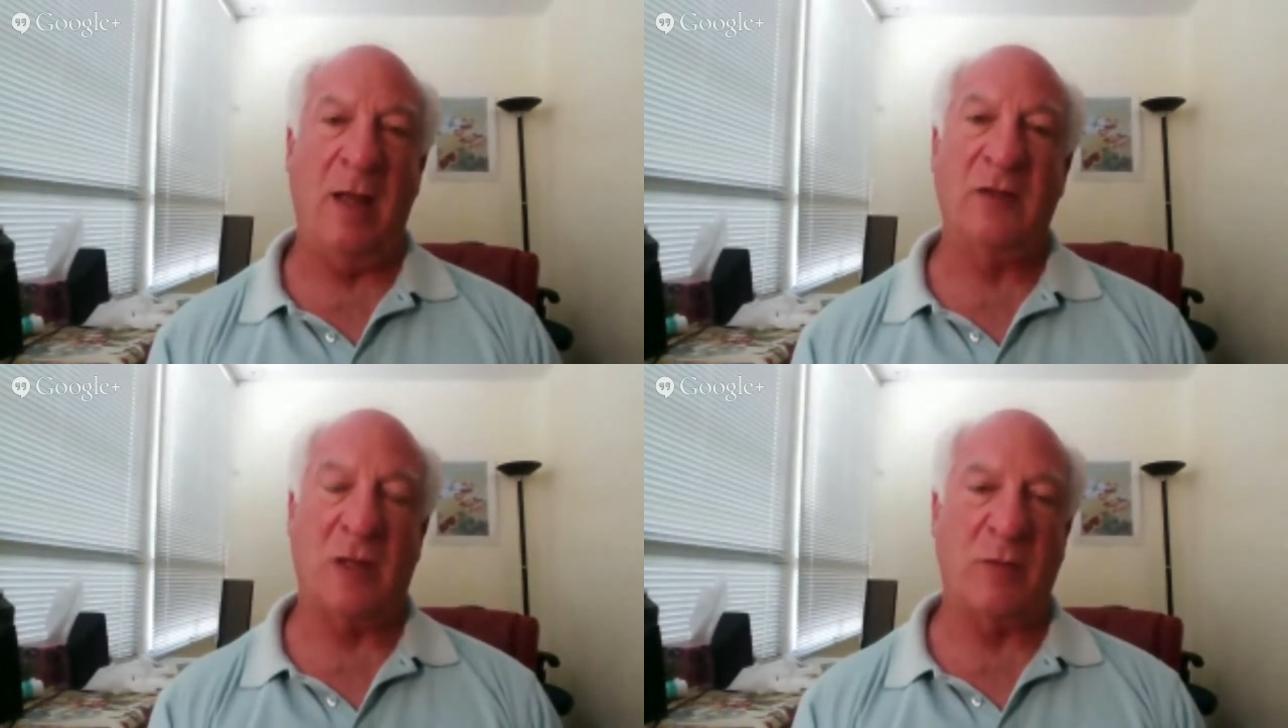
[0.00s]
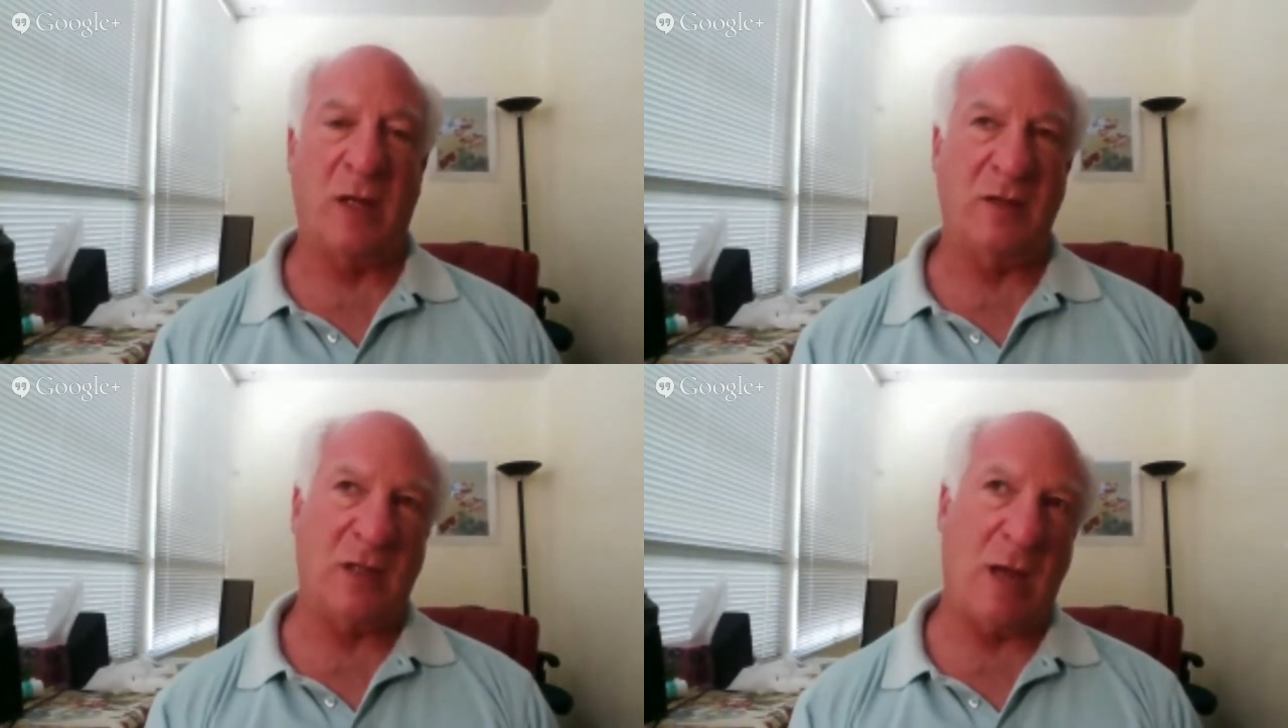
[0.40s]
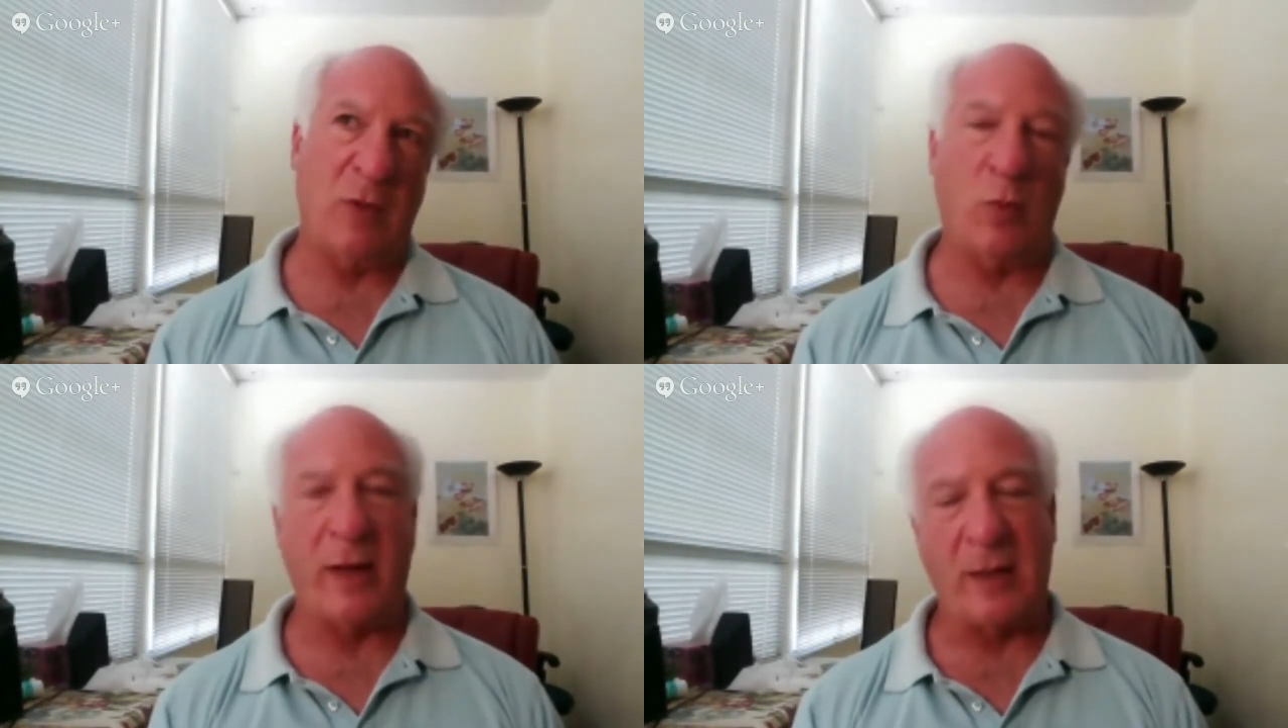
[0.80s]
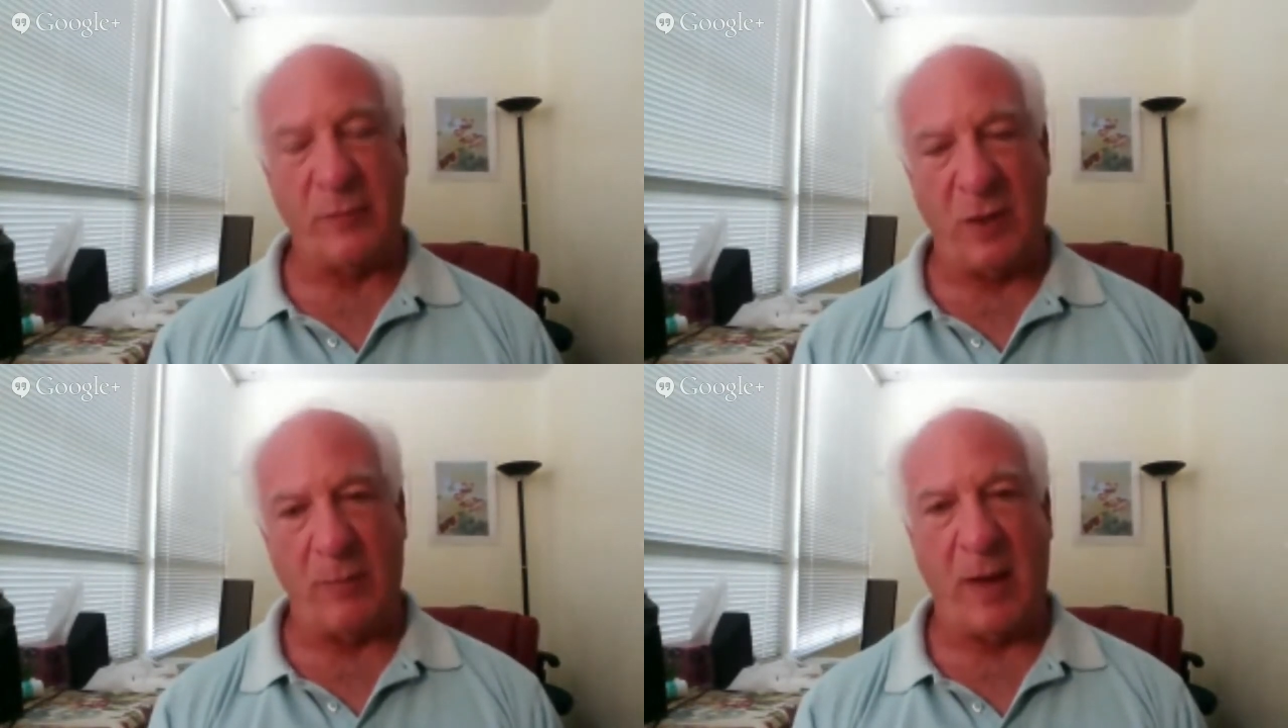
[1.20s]
Some kids come and wake
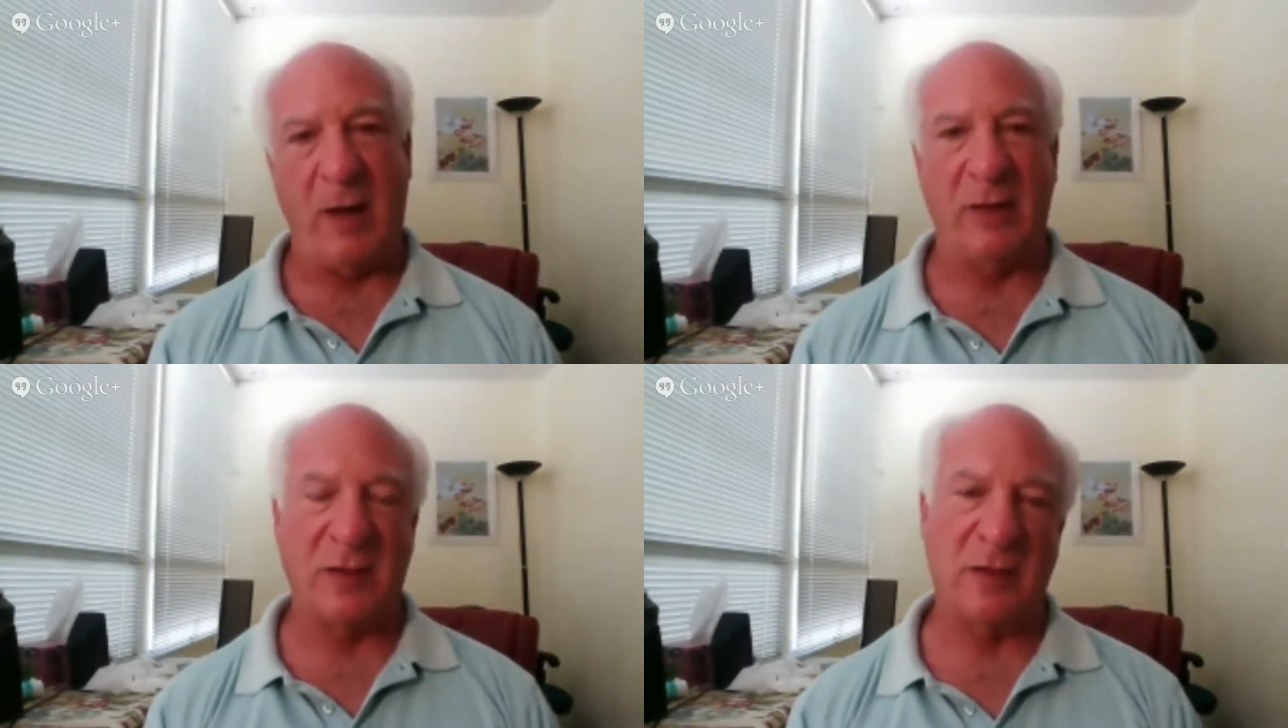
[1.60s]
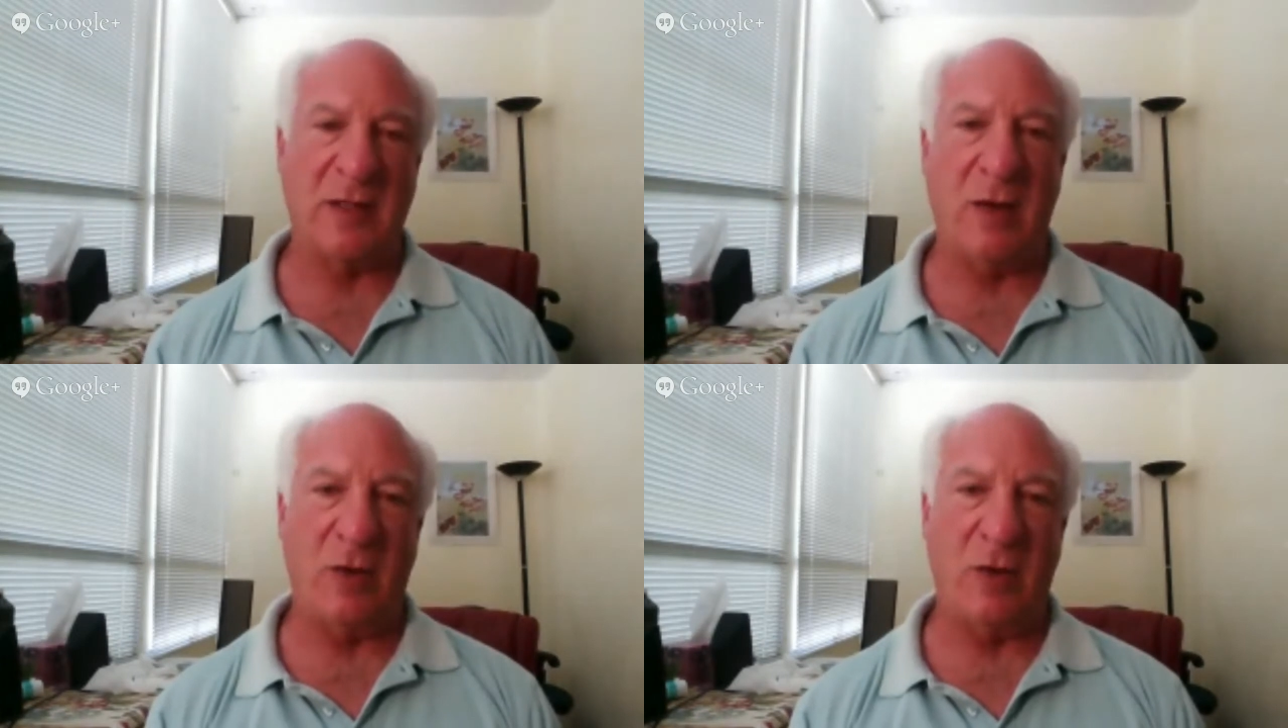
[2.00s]
up their parents and say,